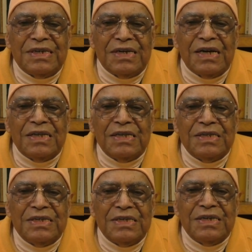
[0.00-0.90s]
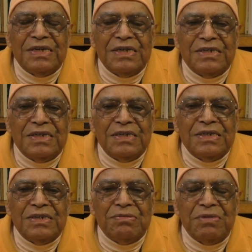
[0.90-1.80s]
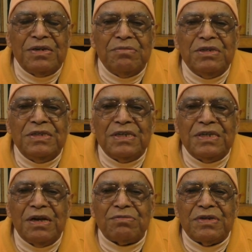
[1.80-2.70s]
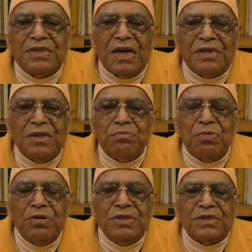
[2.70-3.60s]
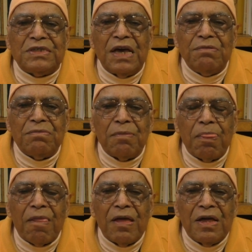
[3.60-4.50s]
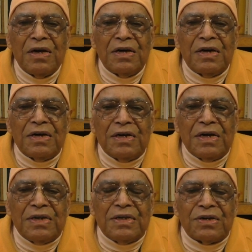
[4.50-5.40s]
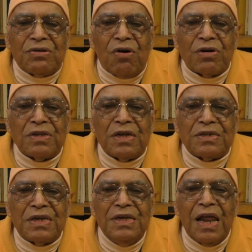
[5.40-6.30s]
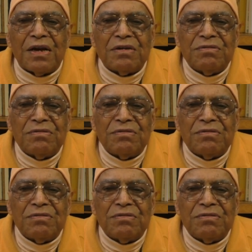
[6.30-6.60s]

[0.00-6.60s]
But immediately after that, the police came and caught that killer.